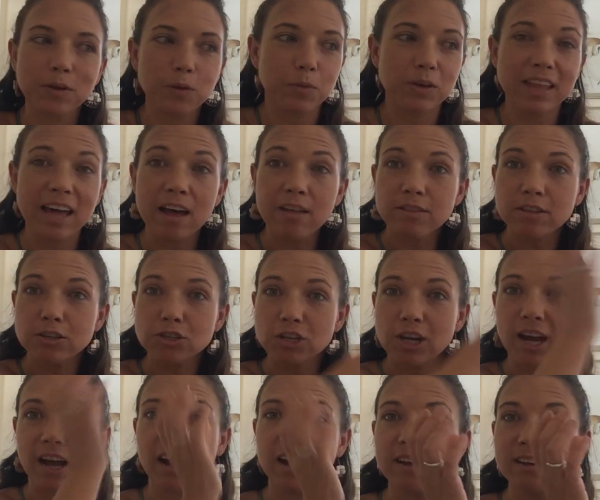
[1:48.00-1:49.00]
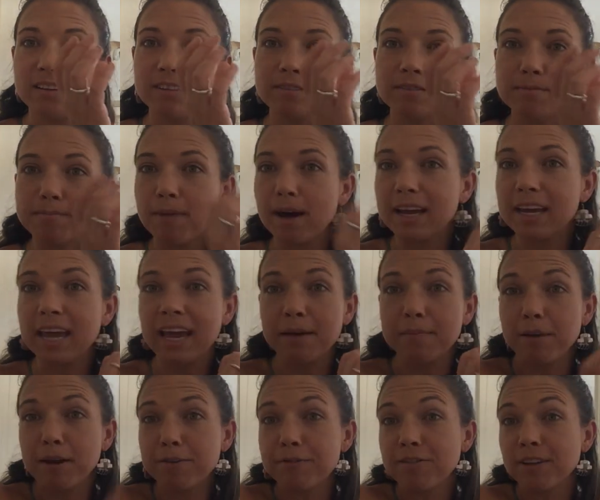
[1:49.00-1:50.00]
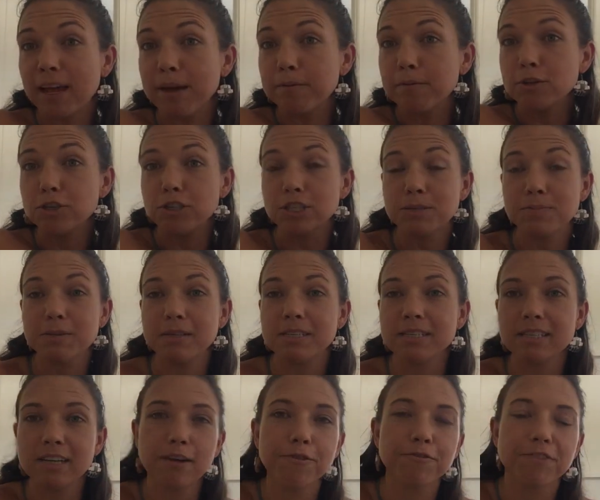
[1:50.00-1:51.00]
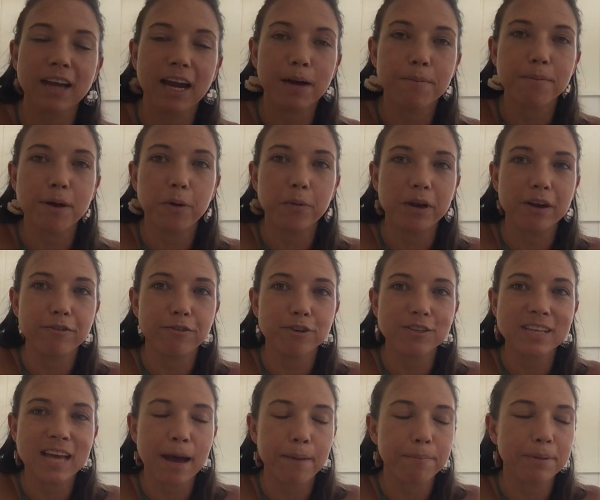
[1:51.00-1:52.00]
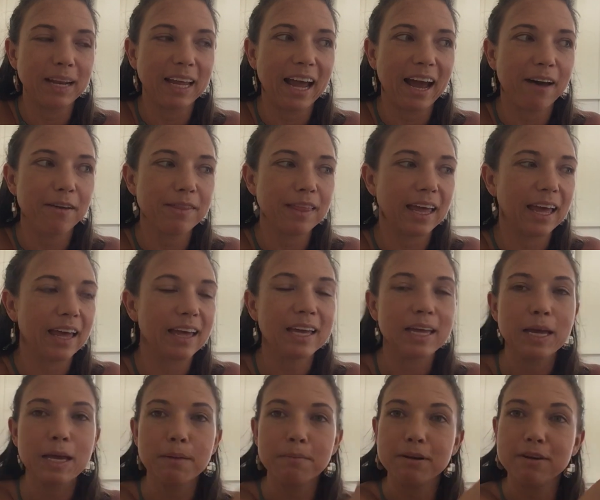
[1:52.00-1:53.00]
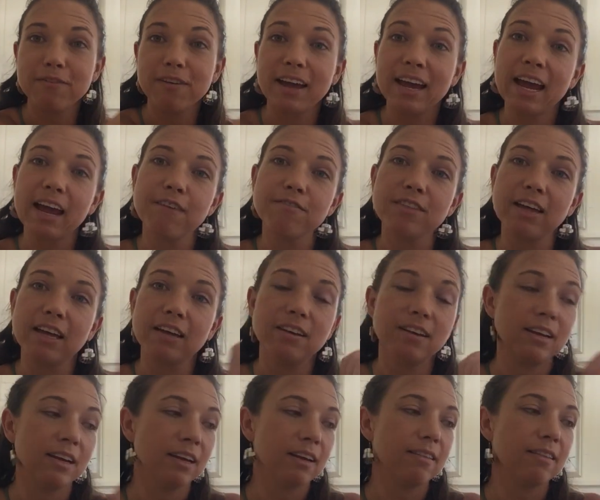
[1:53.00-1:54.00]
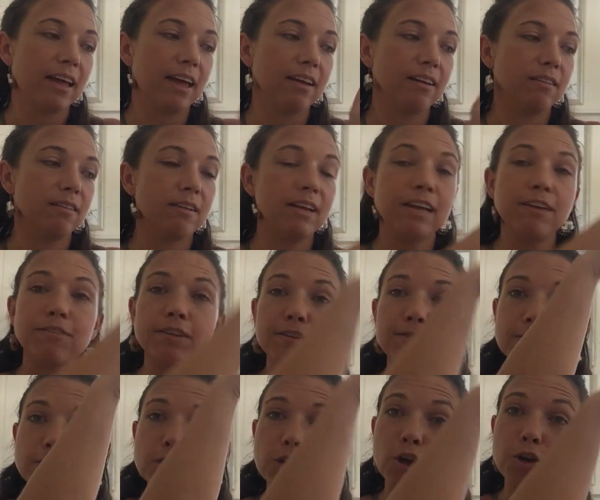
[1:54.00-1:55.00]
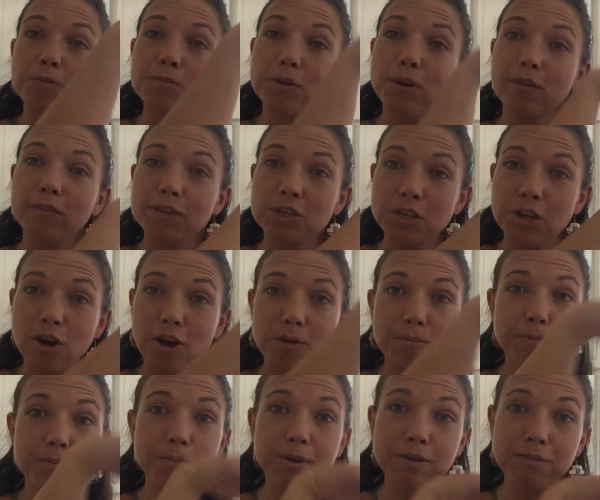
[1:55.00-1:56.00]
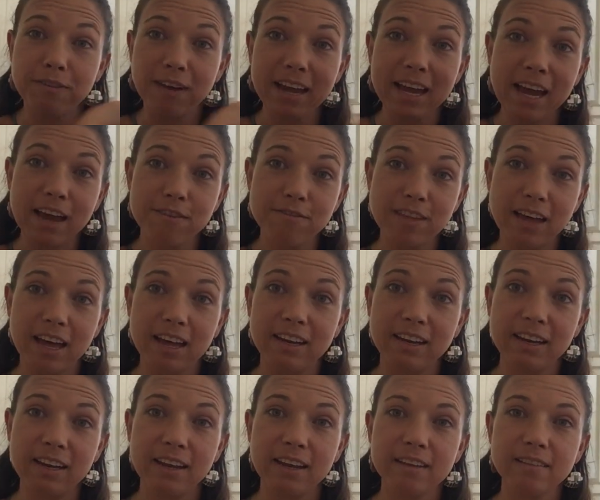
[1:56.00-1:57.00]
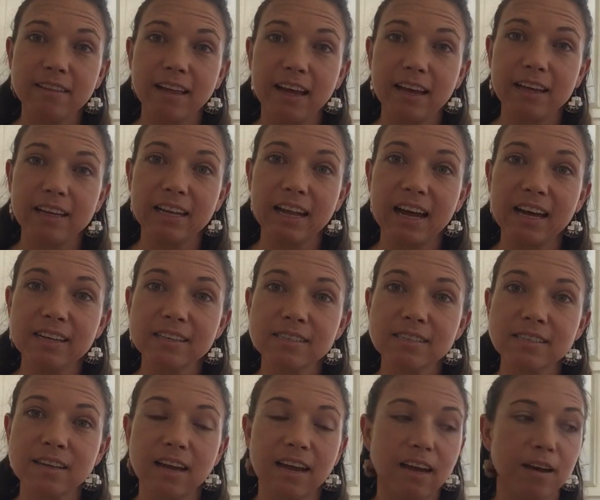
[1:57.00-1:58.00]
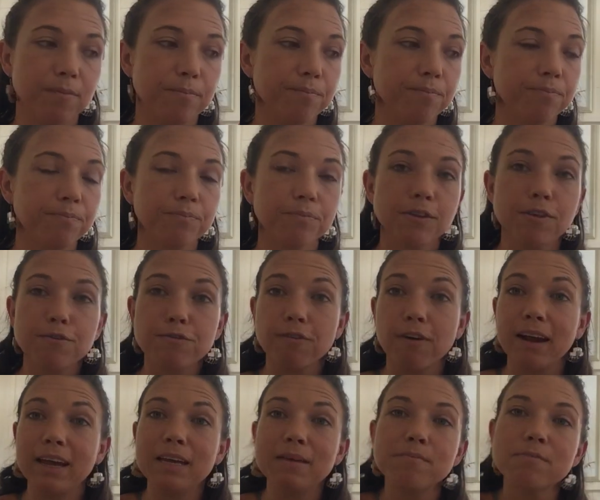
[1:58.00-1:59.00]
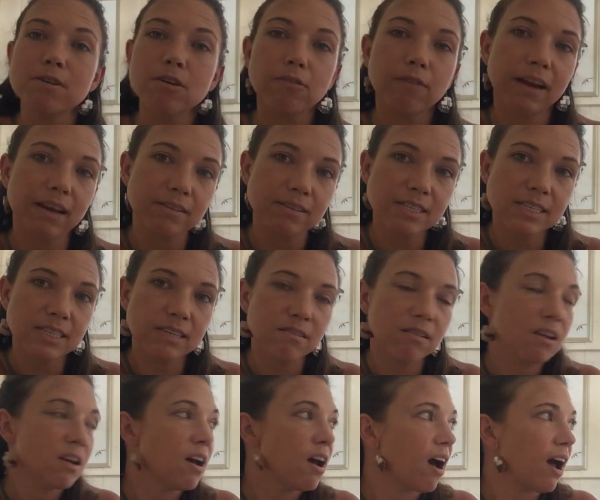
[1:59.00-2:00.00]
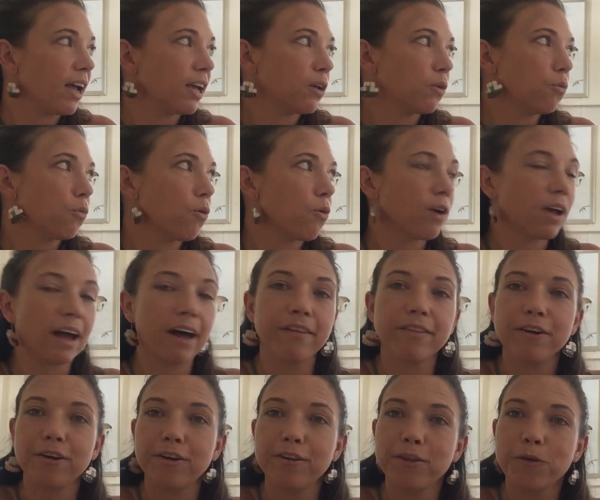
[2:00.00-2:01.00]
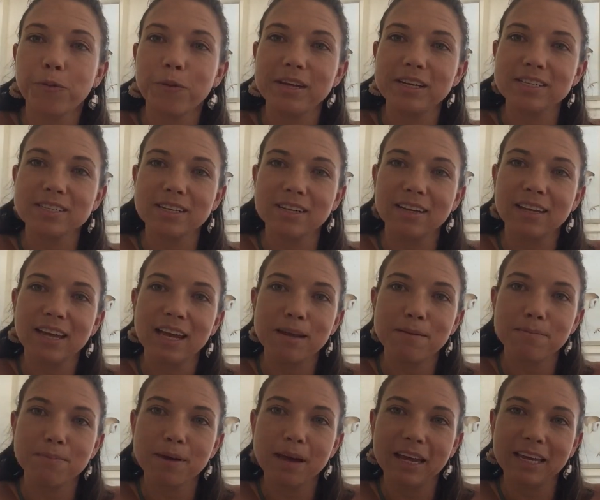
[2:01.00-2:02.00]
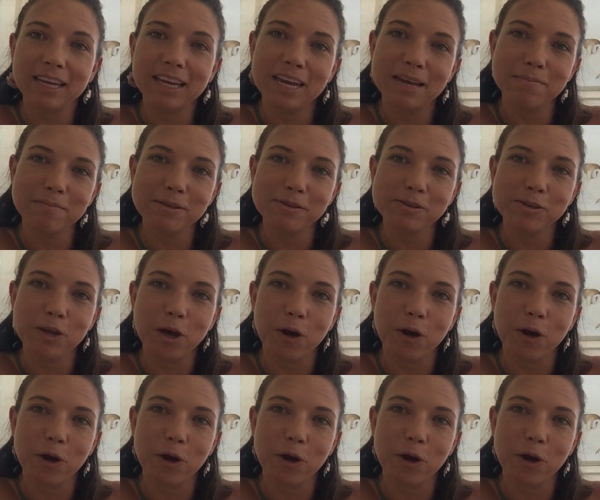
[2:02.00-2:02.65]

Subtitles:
without the jar, my flame could just be snuffed out by whatever is happening out there. But if I have that even if it's open on the top, but if I have that glass frame around it, I can walk out there in the wind and keep this